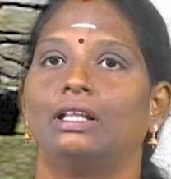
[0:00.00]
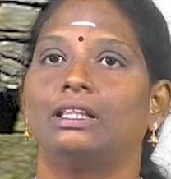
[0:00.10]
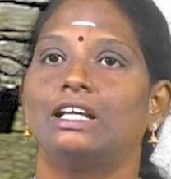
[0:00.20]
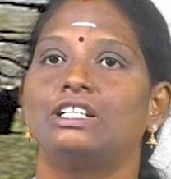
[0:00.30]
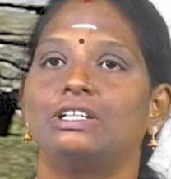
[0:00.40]

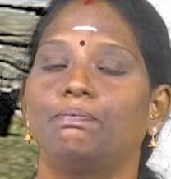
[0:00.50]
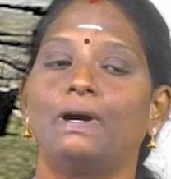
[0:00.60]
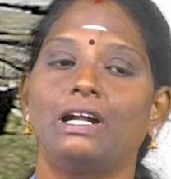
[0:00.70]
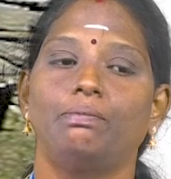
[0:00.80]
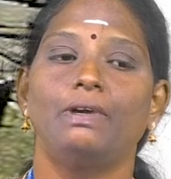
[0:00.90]
The
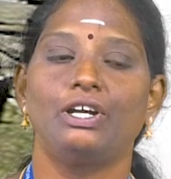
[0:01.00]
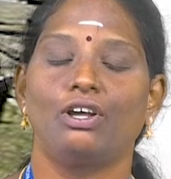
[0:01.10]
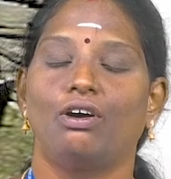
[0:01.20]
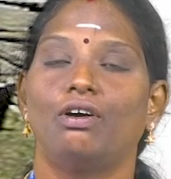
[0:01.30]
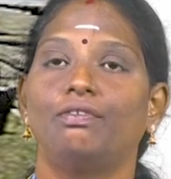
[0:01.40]
Department
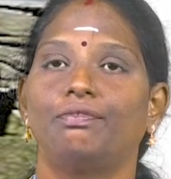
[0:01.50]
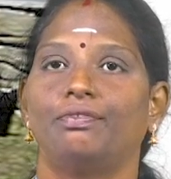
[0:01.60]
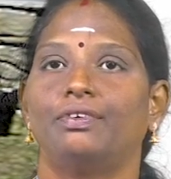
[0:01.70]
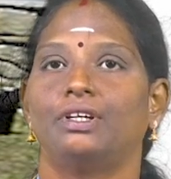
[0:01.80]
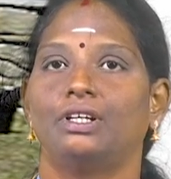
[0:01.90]
of
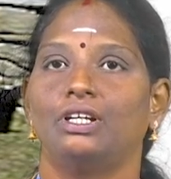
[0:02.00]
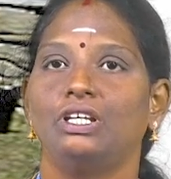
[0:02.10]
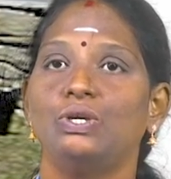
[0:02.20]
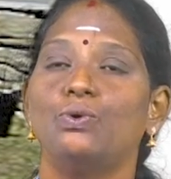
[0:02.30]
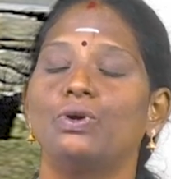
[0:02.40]

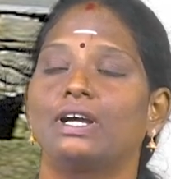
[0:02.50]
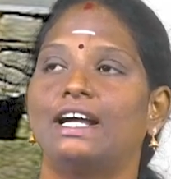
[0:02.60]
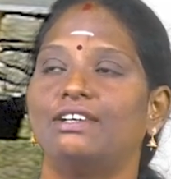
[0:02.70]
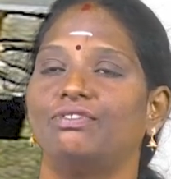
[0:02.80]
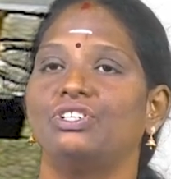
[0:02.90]
New
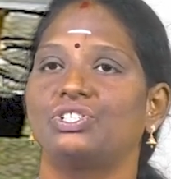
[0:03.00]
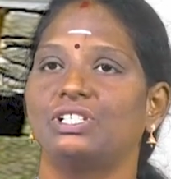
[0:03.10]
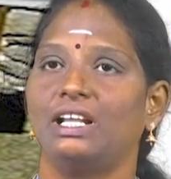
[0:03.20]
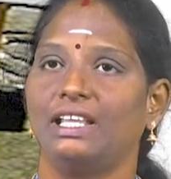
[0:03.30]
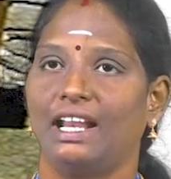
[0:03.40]

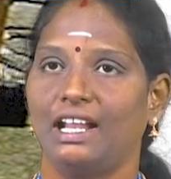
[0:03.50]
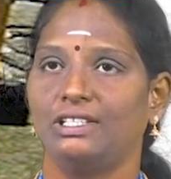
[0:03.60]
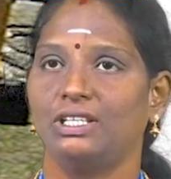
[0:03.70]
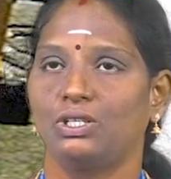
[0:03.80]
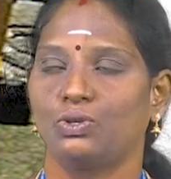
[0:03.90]
Conventional
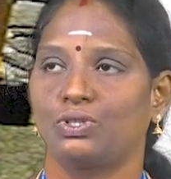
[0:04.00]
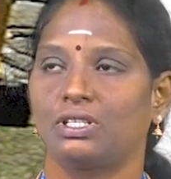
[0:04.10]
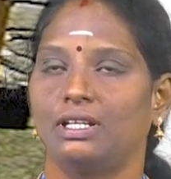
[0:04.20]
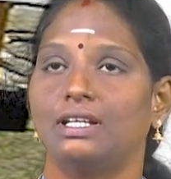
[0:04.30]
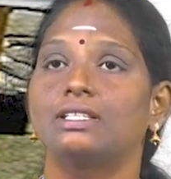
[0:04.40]
Energy
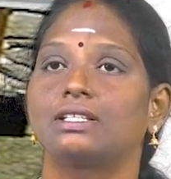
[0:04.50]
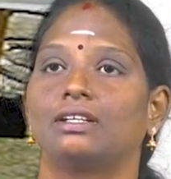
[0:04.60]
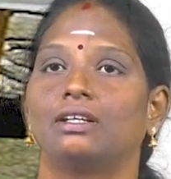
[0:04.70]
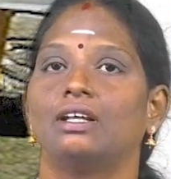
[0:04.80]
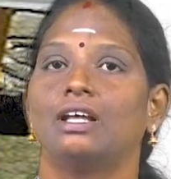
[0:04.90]
Sources
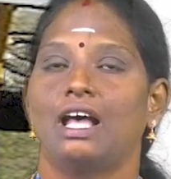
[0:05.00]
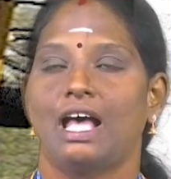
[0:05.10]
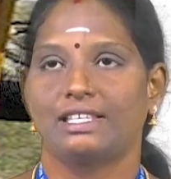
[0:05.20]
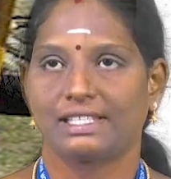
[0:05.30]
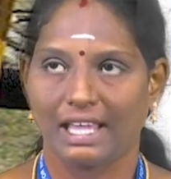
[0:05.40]

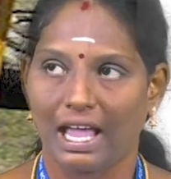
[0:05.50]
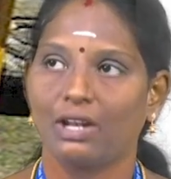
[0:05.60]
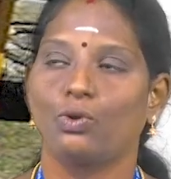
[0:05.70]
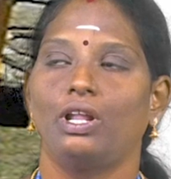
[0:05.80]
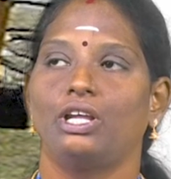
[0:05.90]
has
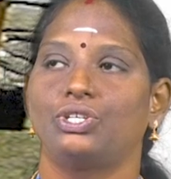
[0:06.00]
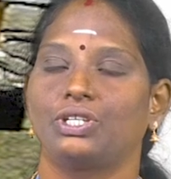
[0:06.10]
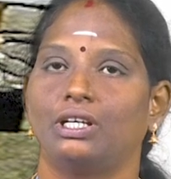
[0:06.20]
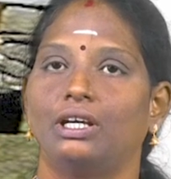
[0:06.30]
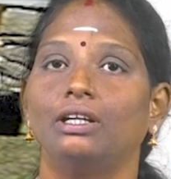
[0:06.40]

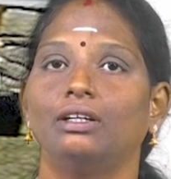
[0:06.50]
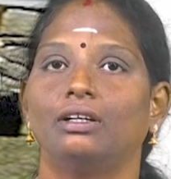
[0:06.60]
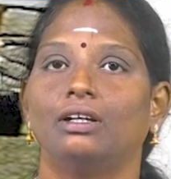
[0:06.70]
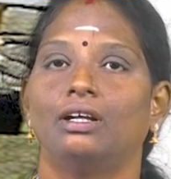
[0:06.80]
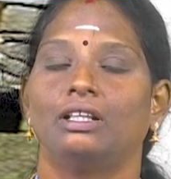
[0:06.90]
calculated
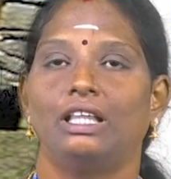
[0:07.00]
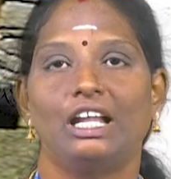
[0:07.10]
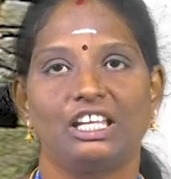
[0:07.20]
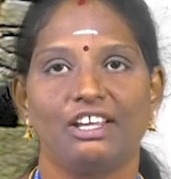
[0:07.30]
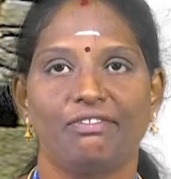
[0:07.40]

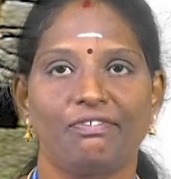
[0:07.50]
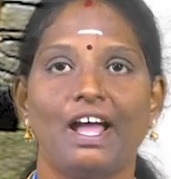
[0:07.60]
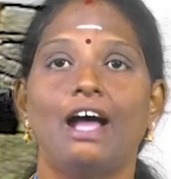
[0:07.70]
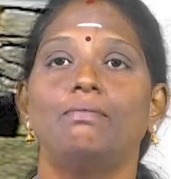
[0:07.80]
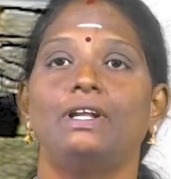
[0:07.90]
that a
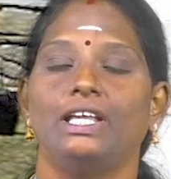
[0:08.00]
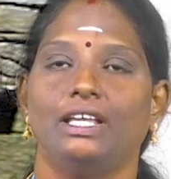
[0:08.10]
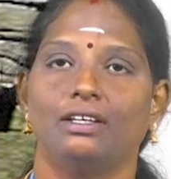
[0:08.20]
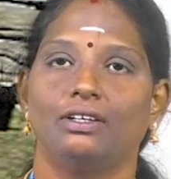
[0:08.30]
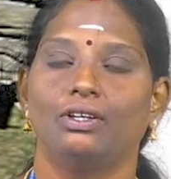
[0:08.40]

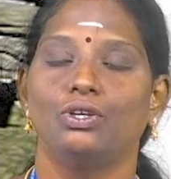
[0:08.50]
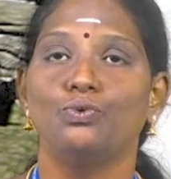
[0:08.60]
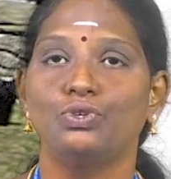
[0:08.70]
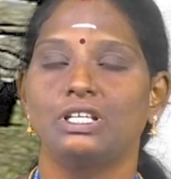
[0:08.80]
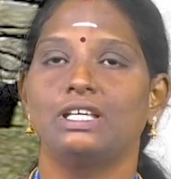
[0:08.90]
family
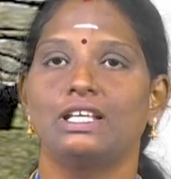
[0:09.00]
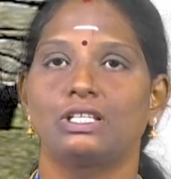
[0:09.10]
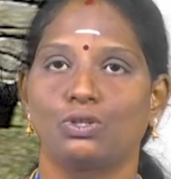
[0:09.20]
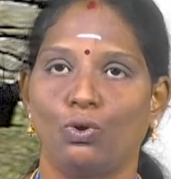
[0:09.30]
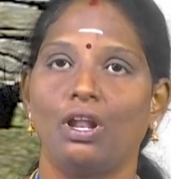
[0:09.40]
using a
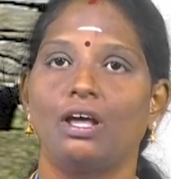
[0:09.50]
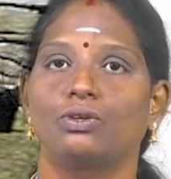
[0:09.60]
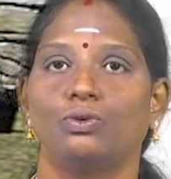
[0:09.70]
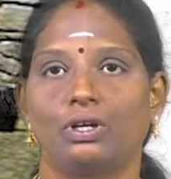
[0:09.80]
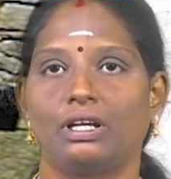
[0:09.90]
solar
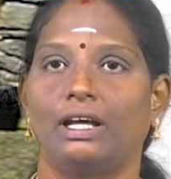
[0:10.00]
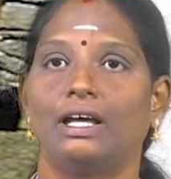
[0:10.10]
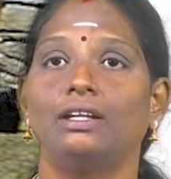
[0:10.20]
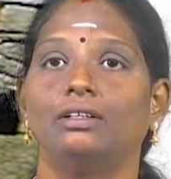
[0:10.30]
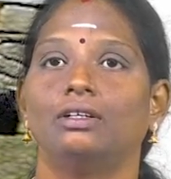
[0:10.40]

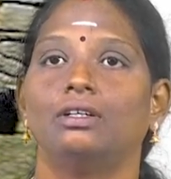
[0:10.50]
cooker